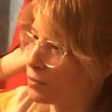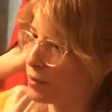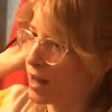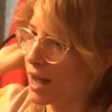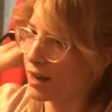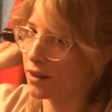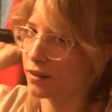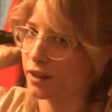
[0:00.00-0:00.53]
but
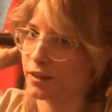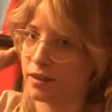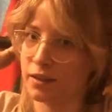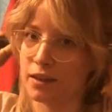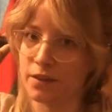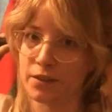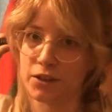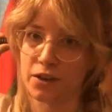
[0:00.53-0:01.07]
acting like they
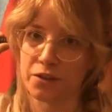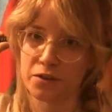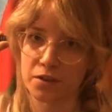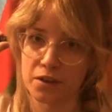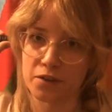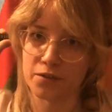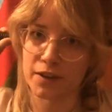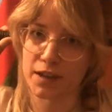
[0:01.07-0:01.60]
love each other to
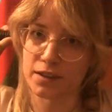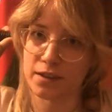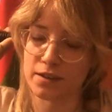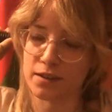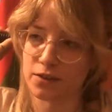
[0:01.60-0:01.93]
their faces.